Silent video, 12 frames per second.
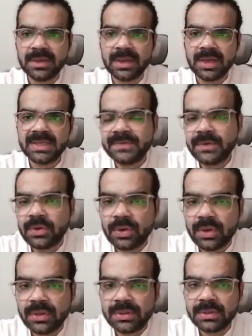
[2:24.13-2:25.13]
as we
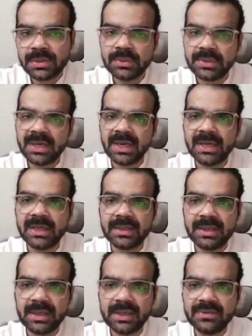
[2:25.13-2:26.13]
all know, that
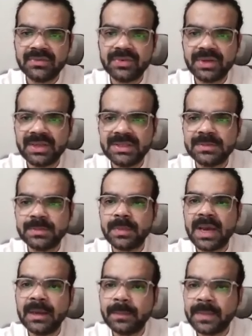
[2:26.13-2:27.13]
it treats
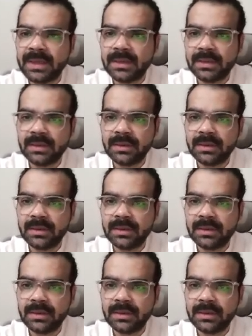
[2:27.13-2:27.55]
back pain,